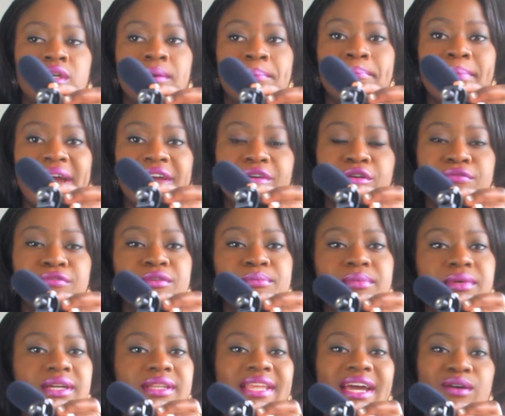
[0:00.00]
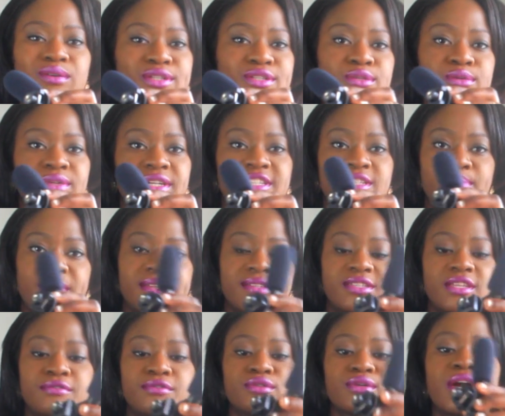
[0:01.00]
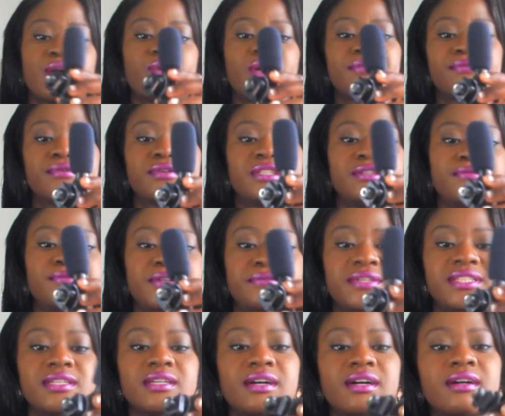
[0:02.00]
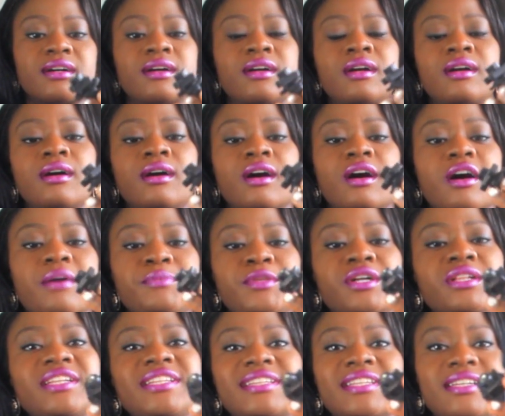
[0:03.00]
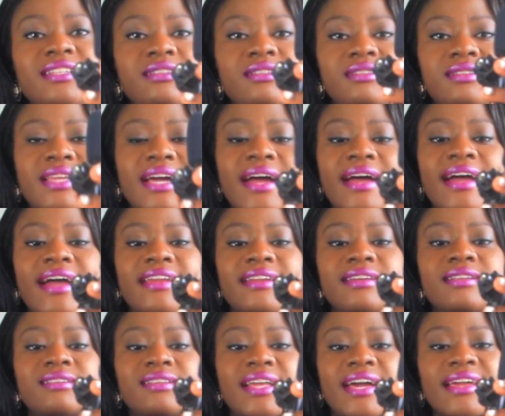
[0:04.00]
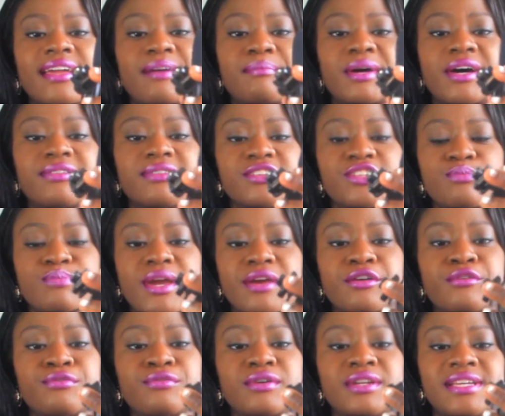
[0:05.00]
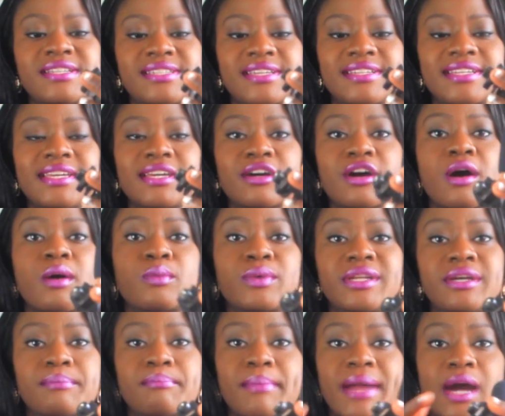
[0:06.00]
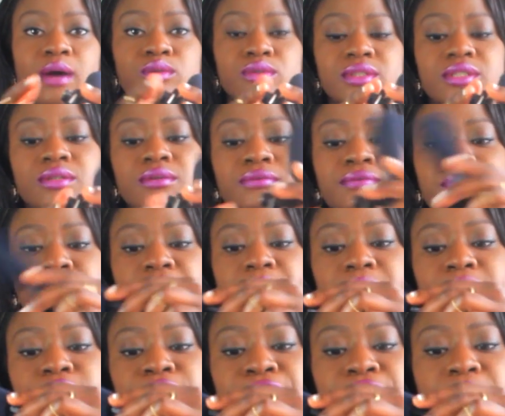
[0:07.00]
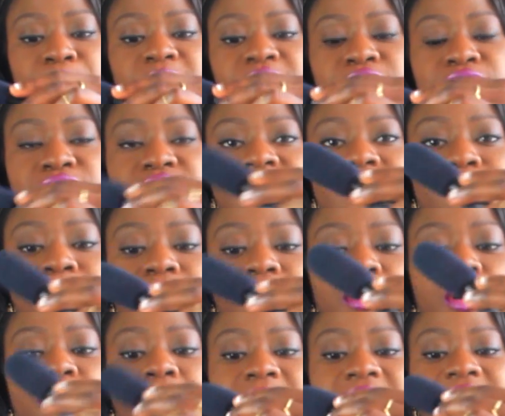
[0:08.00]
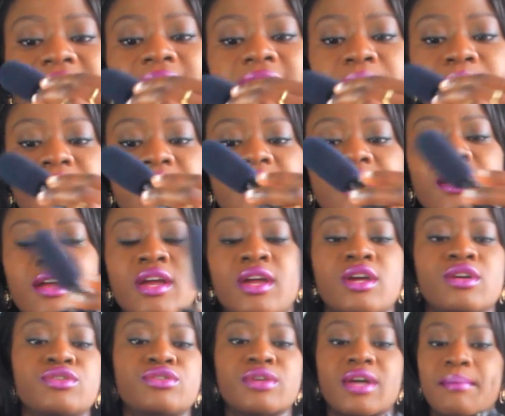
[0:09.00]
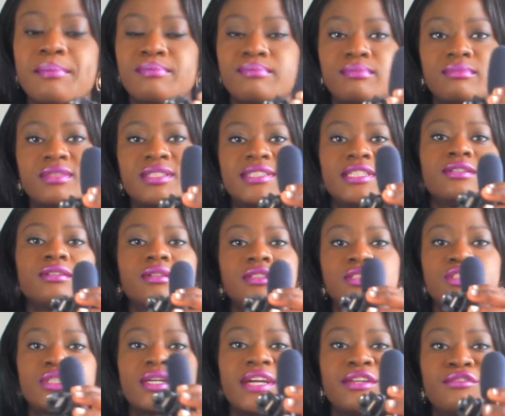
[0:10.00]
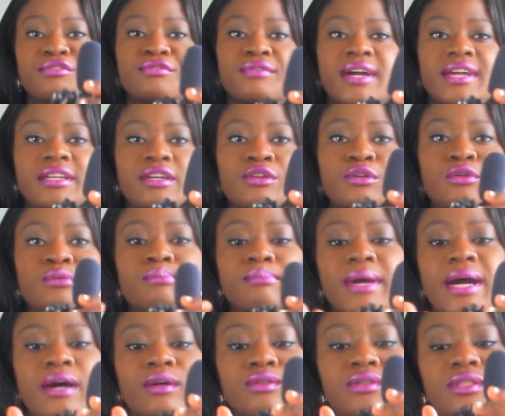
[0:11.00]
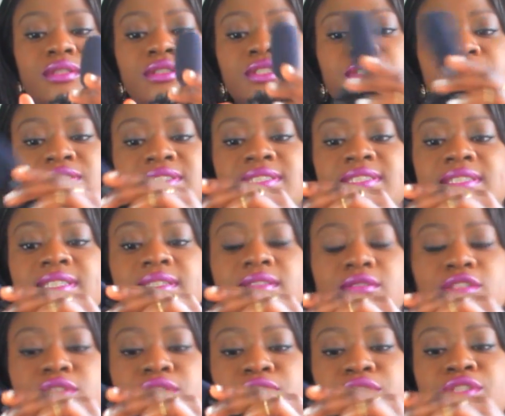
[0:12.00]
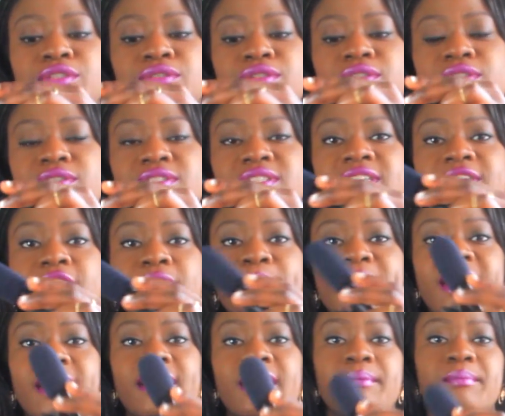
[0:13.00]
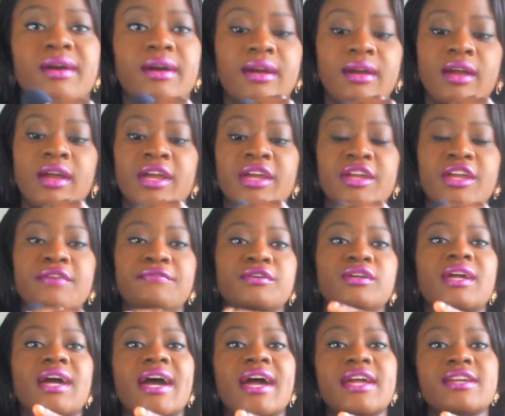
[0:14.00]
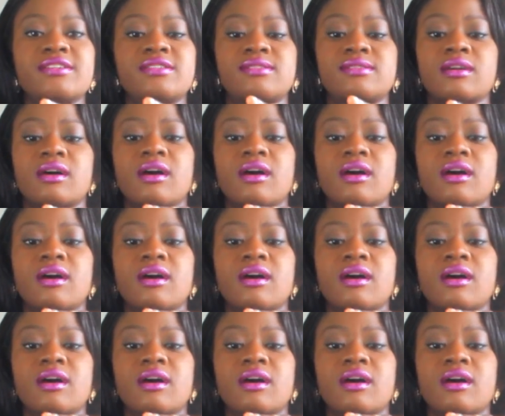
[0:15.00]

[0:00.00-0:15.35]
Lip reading: microphone, but that was too expensive, so I went for the VIVITAR. The only thing that I didn't like about this microphone is it didn't come with a mount for me to sit on my camera. So I'm still trying to find a good mount to use to sit on my camera. If you guys